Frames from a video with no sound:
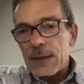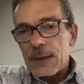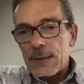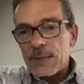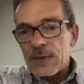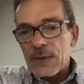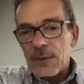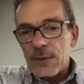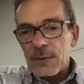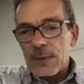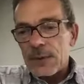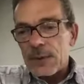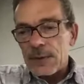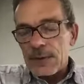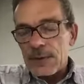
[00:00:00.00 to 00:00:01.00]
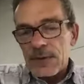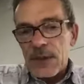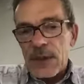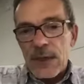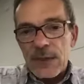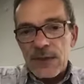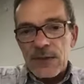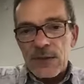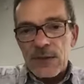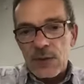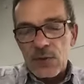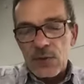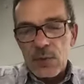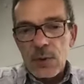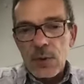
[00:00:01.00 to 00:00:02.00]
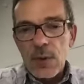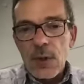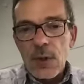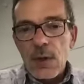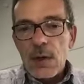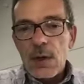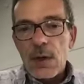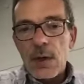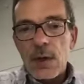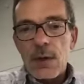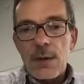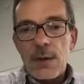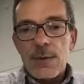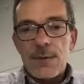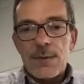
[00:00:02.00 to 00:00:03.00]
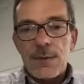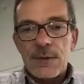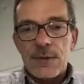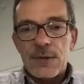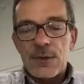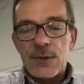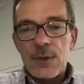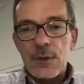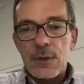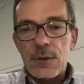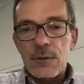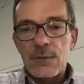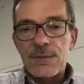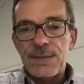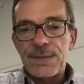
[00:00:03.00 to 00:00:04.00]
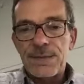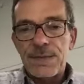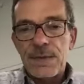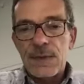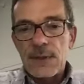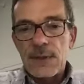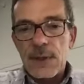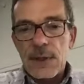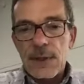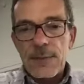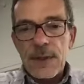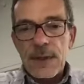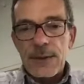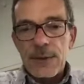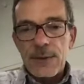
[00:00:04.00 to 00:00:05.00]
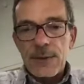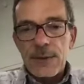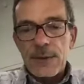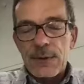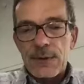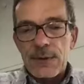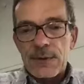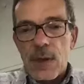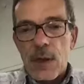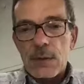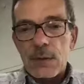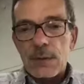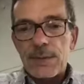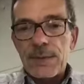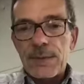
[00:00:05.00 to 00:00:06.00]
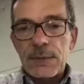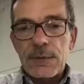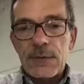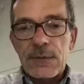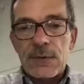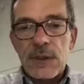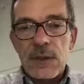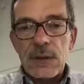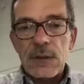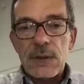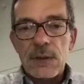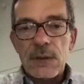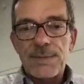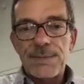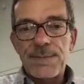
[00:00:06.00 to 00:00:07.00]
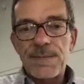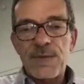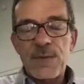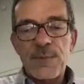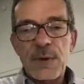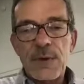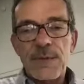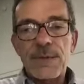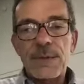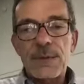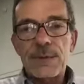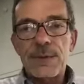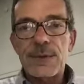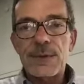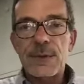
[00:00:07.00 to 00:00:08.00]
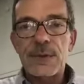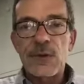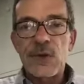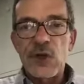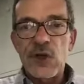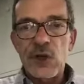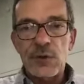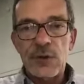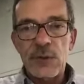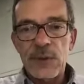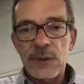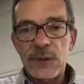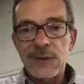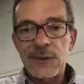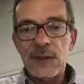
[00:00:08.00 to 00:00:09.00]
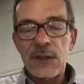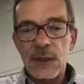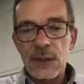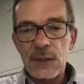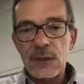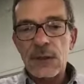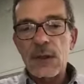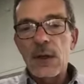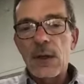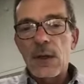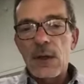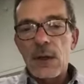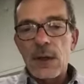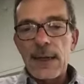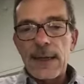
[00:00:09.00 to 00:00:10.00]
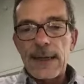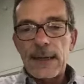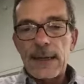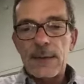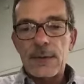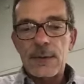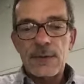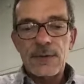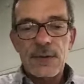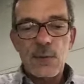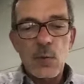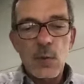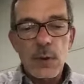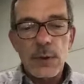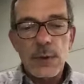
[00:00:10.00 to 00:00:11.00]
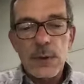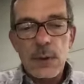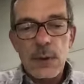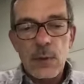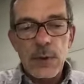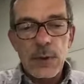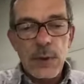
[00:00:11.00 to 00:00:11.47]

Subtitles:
So it's ahead of schedule. The turf, I know that the soccer field is done, the football field is near to being done, and there's some work going